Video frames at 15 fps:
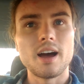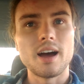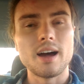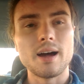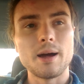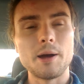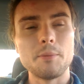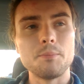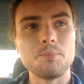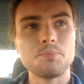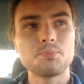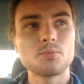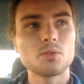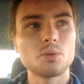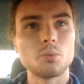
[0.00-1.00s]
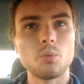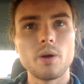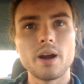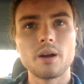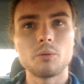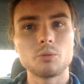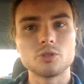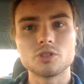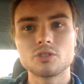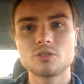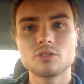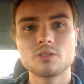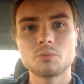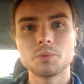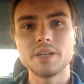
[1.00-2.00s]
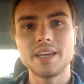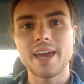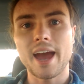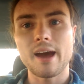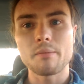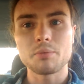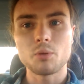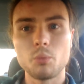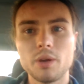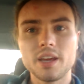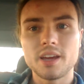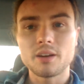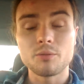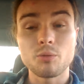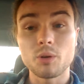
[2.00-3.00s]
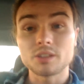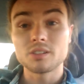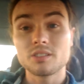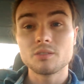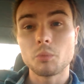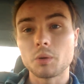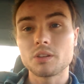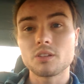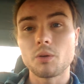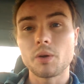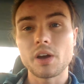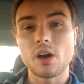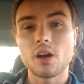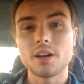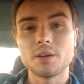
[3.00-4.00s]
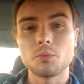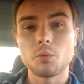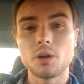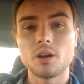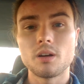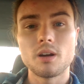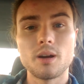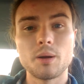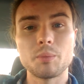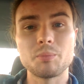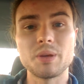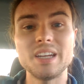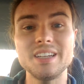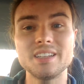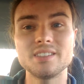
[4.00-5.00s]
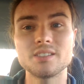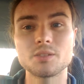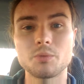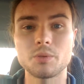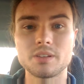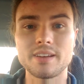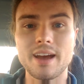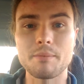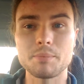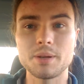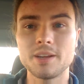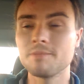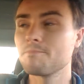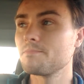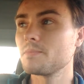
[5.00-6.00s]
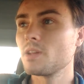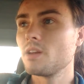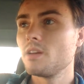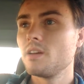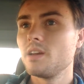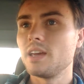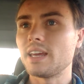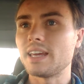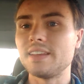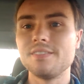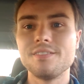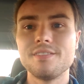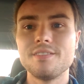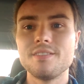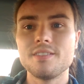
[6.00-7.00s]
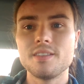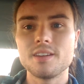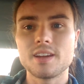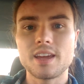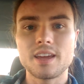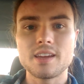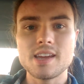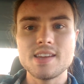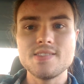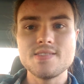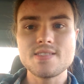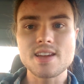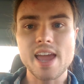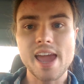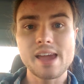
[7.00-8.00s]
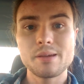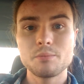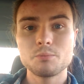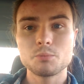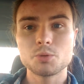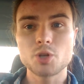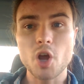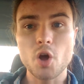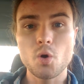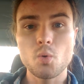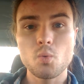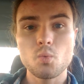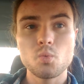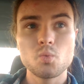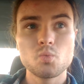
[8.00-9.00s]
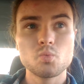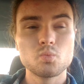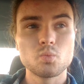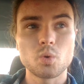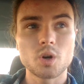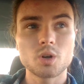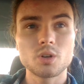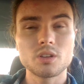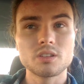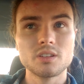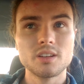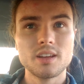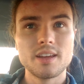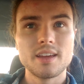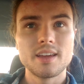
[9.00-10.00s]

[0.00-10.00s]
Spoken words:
where we'll just recap the week of what's going on and what are our opinions of what's happening in the game show world.